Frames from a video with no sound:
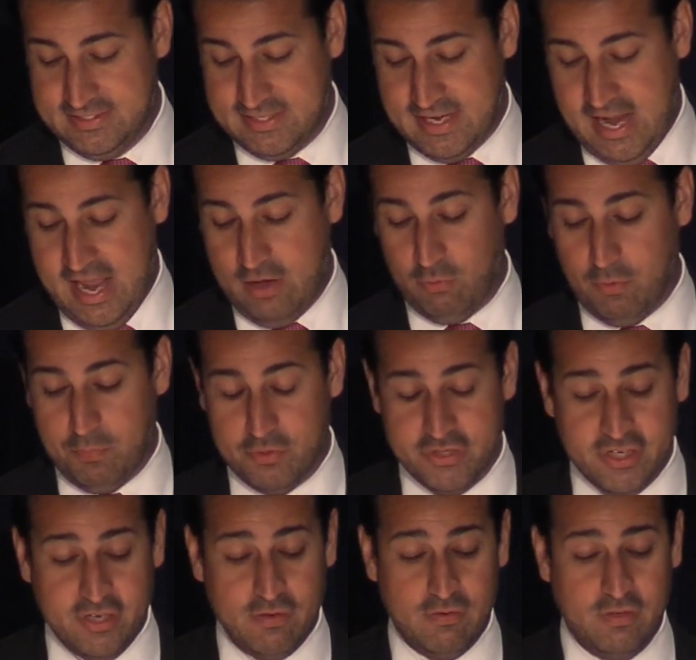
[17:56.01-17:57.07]
Uh, and we're
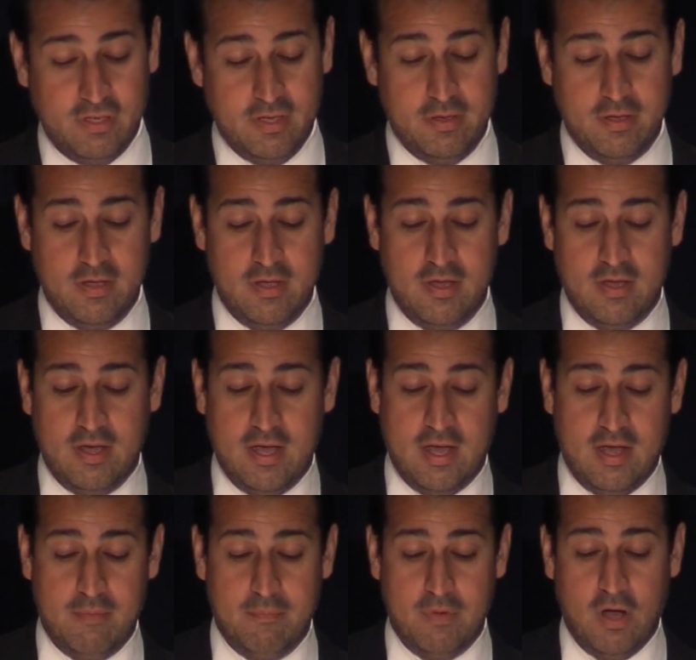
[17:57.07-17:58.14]
particularly
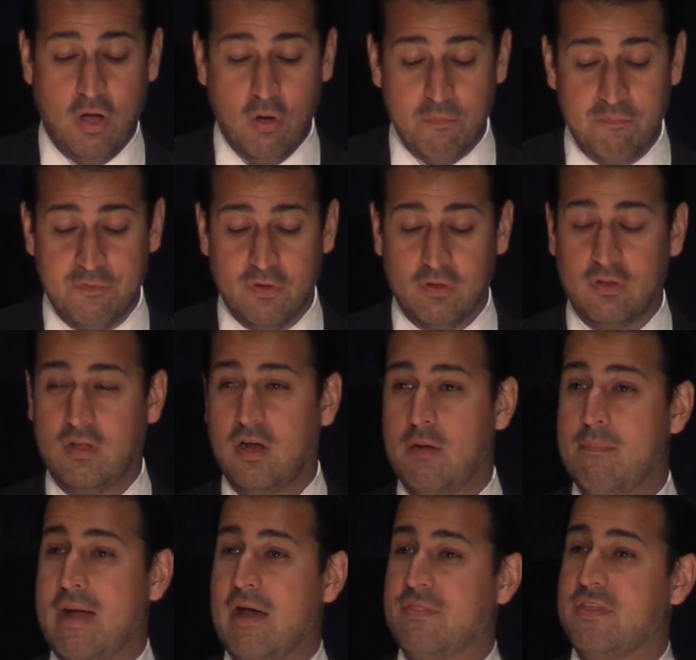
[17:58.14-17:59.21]
um, hopeful
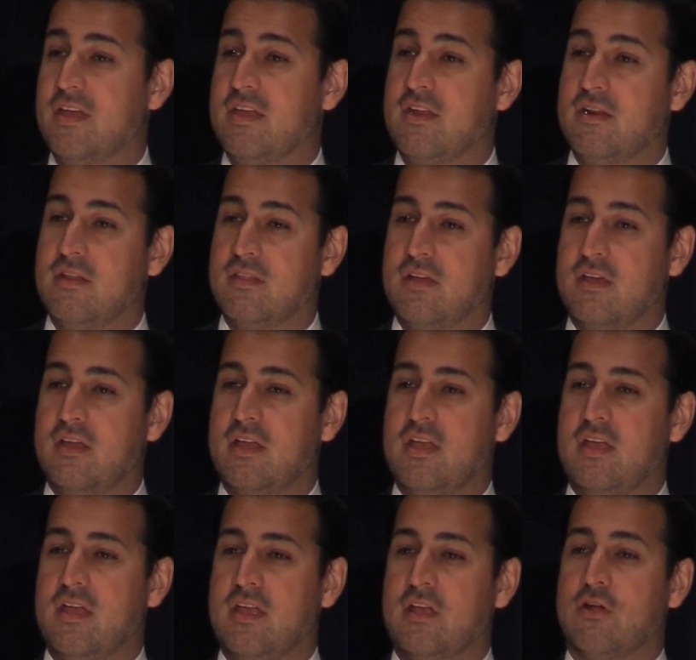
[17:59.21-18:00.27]
about the, in, the
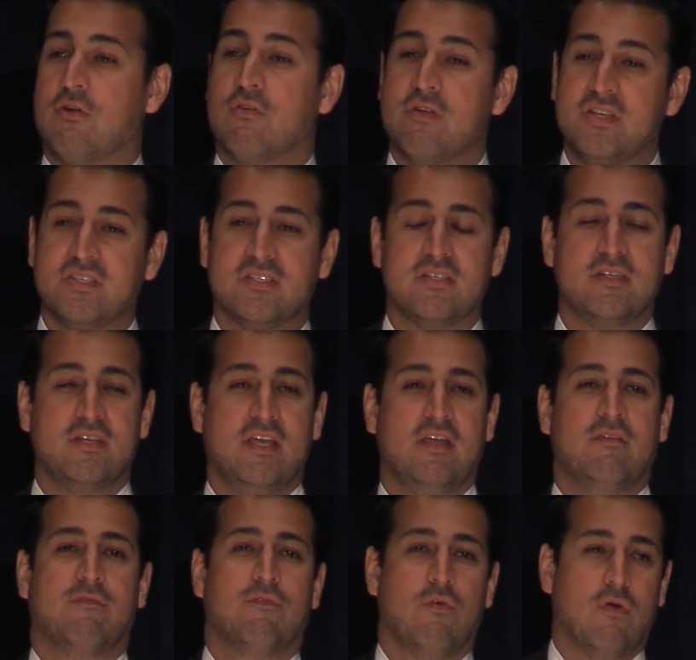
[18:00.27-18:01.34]
increased
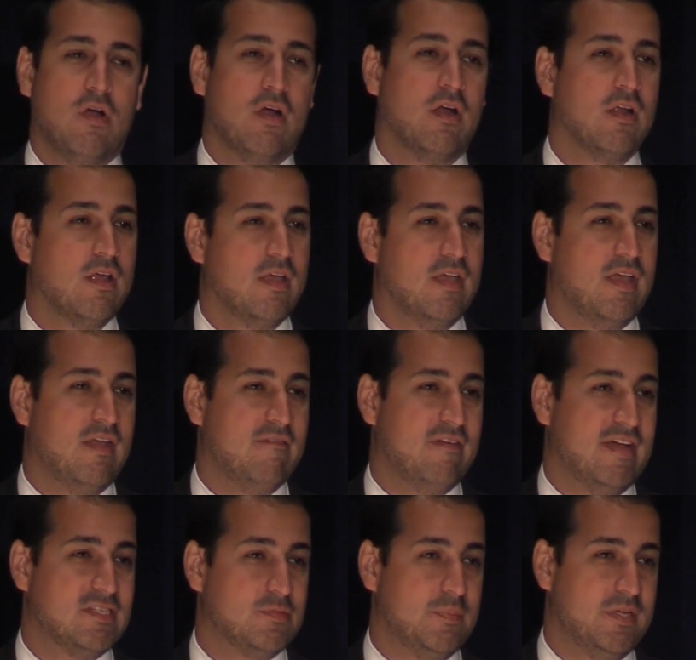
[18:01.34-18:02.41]
need for
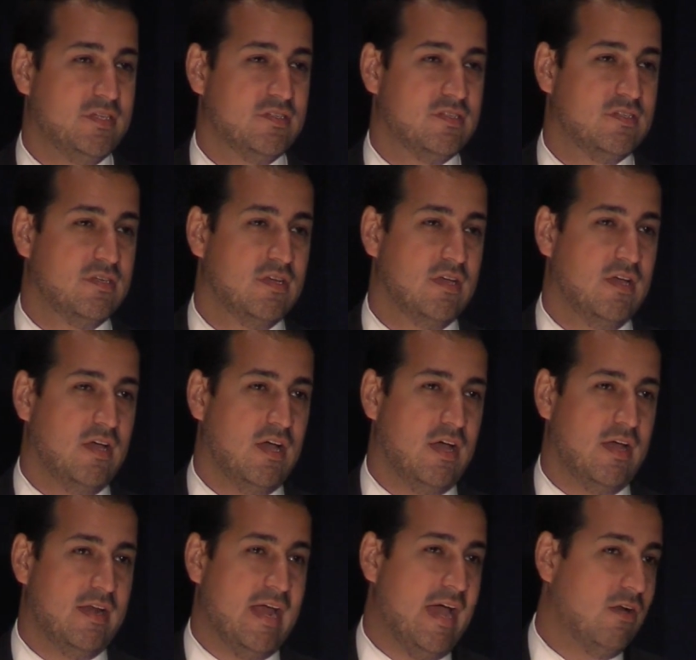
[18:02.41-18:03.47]
investments,
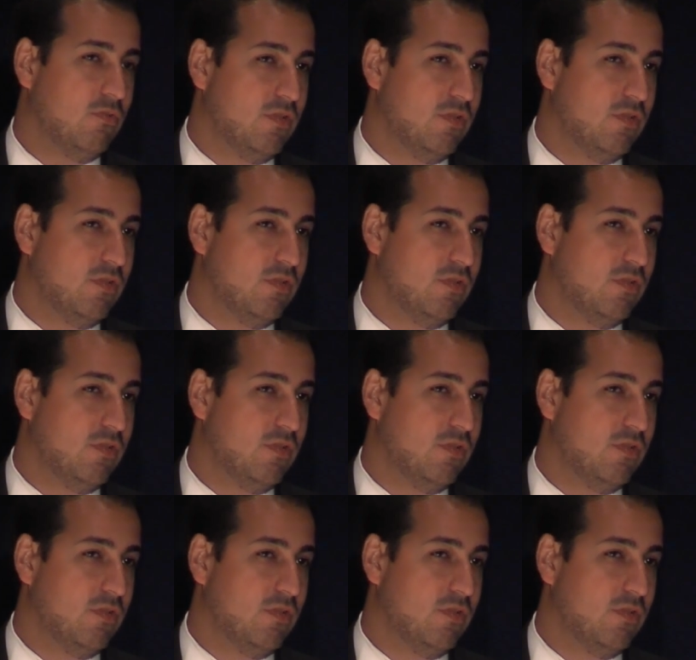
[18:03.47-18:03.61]
uh, not